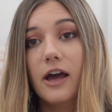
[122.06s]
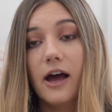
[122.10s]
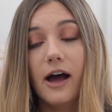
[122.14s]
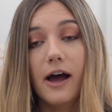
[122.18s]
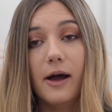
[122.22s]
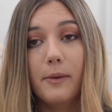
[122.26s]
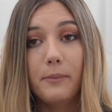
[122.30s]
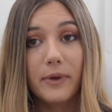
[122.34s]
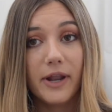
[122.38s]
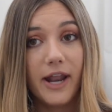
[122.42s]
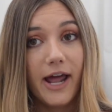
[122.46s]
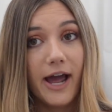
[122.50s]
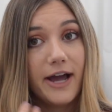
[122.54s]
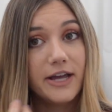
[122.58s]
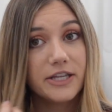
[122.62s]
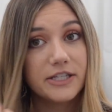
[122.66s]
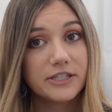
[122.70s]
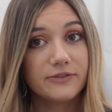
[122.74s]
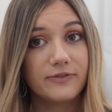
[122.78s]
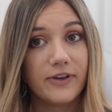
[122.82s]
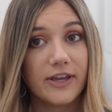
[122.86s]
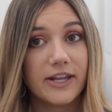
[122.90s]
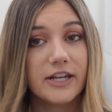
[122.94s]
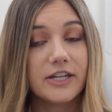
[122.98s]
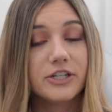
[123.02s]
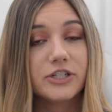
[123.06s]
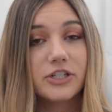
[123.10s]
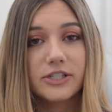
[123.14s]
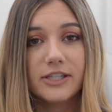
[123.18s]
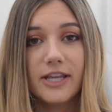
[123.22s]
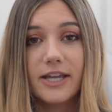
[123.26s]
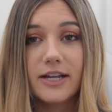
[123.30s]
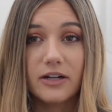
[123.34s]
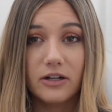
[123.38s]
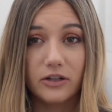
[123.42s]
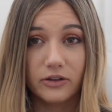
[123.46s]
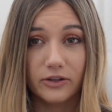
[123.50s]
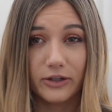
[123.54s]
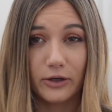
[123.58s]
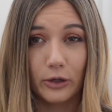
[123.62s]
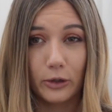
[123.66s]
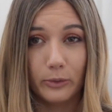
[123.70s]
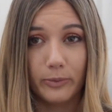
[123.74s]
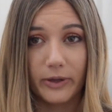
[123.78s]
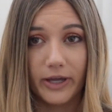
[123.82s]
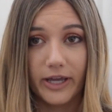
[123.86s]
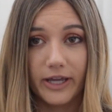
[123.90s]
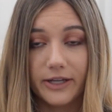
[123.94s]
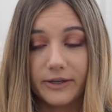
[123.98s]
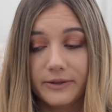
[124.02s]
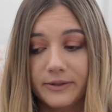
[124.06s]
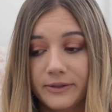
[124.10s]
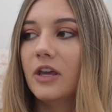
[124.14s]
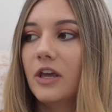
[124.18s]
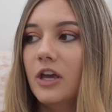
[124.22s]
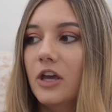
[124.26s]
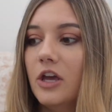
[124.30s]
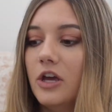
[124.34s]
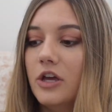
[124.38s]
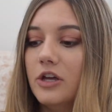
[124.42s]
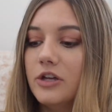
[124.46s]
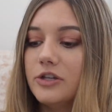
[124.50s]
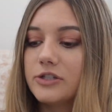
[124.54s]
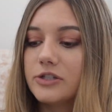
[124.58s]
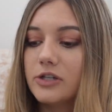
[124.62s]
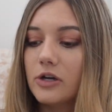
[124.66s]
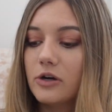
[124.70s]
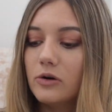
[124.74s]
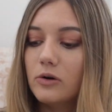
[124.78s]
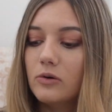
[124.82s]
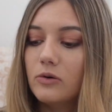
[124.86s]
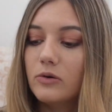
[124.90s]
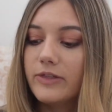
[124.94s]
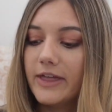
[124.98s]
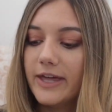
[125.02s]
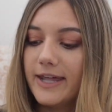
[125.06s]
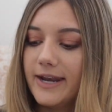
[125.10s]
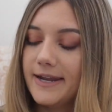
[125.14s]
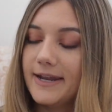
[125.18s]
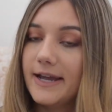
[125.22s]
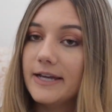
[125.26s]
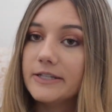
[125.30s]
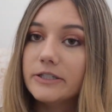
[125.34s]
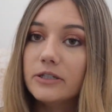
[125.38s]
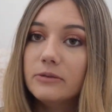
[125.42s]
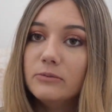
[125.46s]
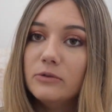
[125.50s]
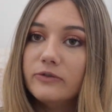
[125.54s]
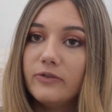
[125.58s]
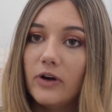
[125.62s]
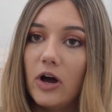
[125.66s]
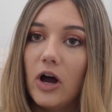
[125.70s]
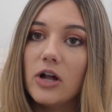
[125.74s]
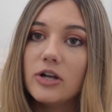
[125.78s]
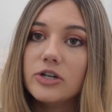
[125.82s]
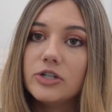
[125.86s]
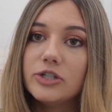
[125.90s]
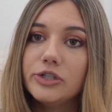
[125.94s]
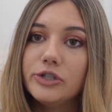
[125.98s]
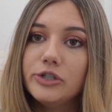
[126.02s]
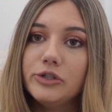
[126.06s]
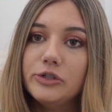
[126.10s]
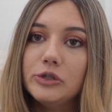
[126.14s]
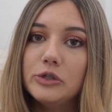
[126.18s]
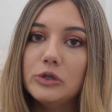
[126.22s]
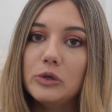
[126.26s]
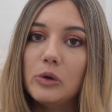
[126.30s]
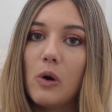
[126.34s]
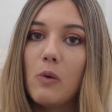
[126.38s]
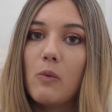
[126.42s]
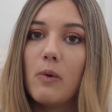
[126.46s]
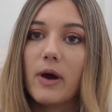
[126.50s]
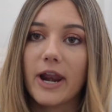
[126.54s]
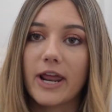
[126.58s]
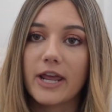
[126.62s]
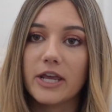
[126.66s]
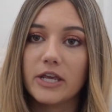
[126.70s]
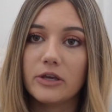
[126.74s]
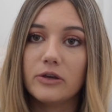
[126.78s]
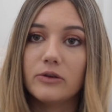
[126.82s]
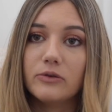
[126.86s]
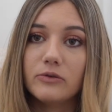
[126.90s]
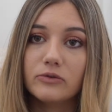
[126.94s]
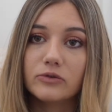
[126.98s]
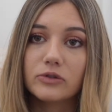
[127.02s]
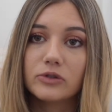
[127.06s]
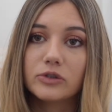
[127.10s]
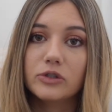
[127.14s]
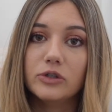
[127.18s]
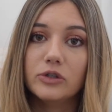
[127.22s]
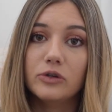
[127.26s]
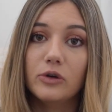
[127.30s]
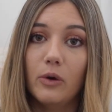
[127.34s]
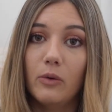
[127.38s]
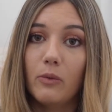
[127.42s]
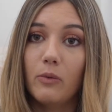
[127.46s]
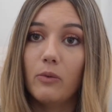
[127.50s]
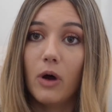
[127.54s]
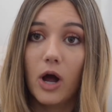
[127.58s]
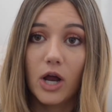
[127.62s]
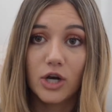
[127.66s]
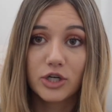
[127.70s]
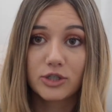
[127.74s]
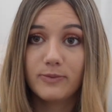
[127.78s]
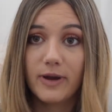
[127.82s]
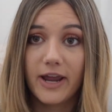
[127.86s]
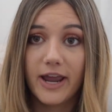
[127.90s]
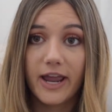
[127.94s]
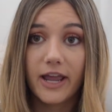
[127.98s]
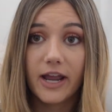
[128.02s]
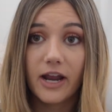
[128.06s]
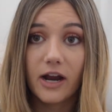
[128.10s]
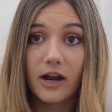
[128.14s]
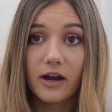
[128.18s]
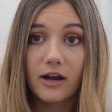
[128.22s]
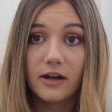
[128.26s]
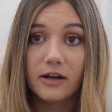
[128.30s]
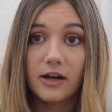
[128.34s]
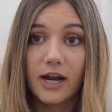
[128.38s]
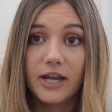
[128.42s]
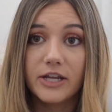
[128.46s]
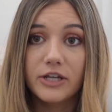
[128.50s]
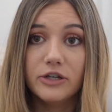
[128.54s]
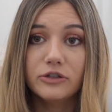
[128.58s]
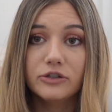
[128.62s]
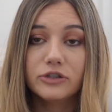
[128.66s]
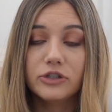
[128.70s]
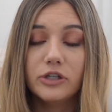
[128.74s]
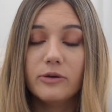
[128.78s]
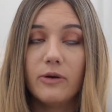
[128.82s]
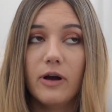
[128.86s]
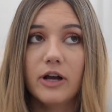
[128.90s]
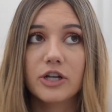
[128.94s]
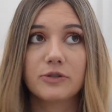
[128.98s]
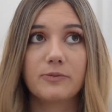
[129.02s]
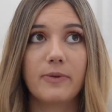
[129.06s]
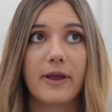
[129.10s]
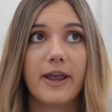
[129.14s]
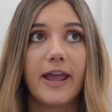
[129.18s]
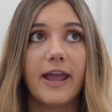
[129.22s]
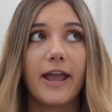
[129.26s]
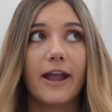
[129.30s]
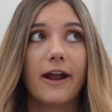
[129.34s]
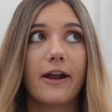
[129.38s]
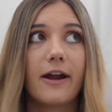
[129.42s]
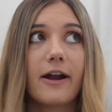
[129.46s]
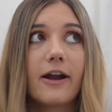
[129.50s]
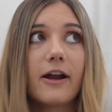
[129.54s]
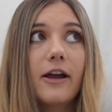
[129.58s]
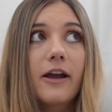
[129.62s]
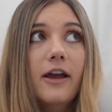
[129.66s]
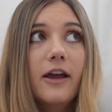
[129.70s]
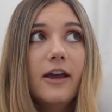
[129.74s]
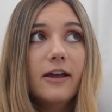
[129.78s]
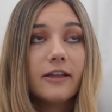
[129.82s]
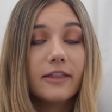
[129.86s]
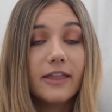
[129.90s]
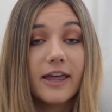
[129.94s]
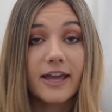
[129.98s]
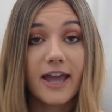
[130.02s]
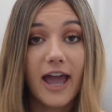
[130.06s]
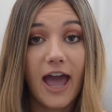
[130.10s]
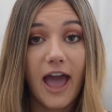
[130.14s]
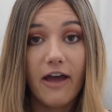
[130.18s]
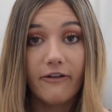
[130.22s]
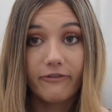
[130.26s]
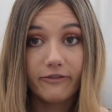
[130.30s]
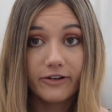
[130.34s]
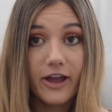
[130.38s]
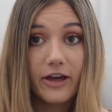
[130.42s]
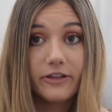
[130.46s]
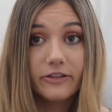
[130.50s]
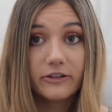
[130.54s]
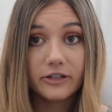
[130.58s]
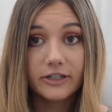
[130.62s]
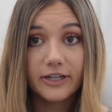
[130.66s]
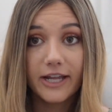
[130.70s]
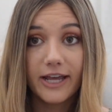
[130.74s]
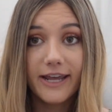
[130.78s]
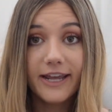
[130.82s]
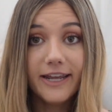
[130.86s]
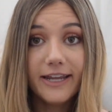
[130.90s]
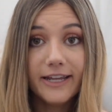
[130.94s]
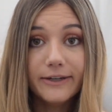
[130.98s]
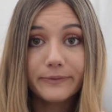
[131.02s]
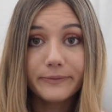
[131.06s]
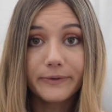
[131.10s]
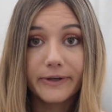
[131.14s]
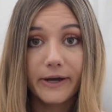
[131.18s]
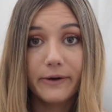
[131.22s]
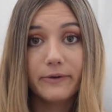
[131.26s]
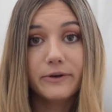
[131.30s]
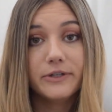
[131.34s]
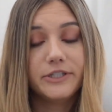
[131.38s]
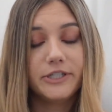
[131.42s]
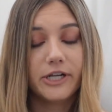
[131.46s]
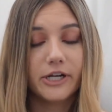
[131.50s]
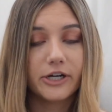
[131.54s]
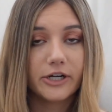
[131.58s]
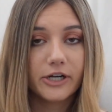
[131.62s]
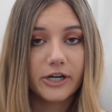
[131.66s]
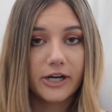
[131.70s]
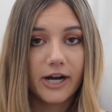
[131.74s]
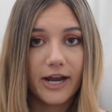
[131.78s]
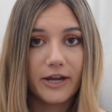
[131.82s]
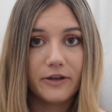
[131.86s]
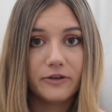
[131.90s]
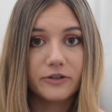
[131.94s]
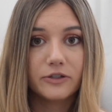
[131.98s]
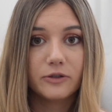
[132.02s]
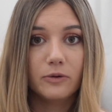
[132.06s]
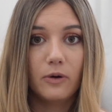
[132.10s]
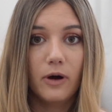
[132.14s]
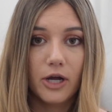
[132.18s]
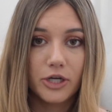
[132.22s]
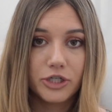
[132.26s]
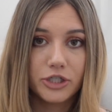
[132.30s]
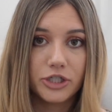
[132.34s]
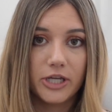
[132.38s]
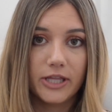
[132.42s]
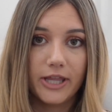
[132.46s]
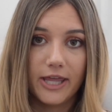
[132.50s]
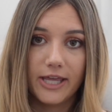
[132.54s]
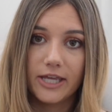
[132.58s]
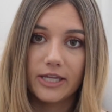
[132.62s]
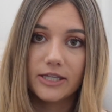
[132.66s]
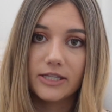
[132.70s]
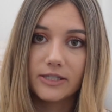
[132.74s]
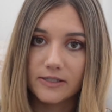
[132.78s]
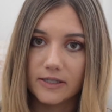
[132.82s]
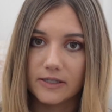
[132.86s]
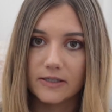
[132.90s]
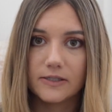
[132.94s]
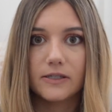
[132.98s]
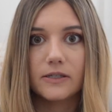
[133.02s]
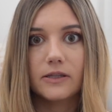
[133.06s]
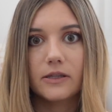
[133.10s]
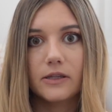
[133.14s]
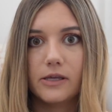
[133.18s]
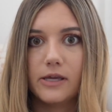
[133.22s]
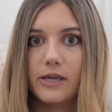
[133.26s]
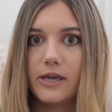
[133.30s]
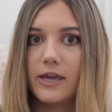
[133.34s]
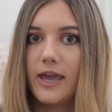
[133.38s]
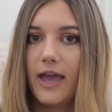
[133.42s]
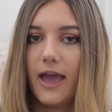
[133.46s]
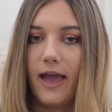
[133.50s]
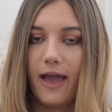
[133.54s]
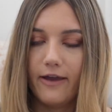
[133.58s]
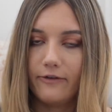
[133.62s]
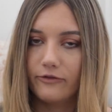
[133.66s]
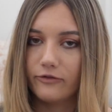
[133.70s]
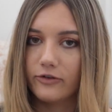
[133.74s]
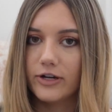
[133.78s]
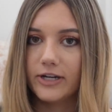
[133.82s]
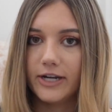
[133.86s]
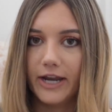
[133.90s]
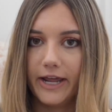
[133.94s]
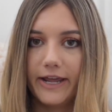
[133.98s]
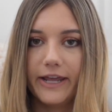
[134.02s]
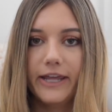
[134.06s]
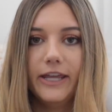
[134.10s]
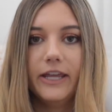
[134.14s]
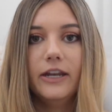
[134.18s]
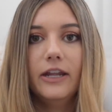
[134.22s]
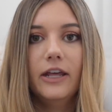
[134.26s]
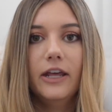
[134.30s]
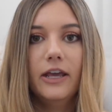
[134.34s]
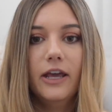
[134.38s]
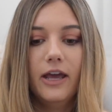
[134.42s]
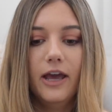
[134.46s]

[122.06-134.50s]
but it has faded just like a little bit. So then I guess I'll move on to what I use to wash my hair. I usually wash my hair like every other night. When I was younger, I used to wash it like consistently every night.